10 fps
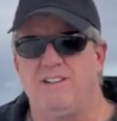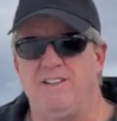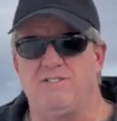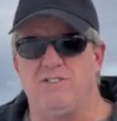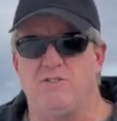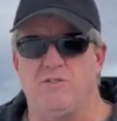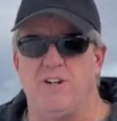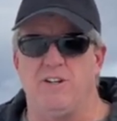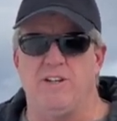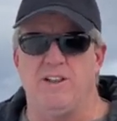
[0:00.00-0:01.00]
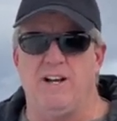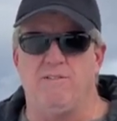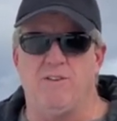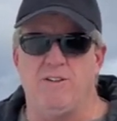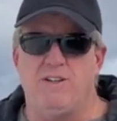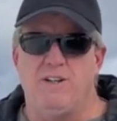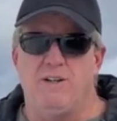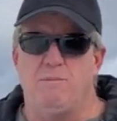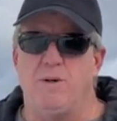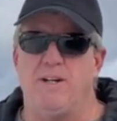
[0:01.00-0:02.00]
This is fairly level.
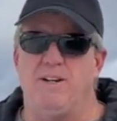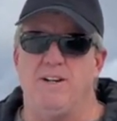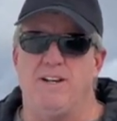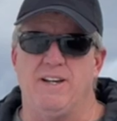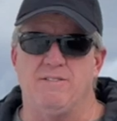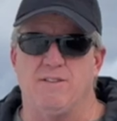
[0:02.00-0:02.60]
But again,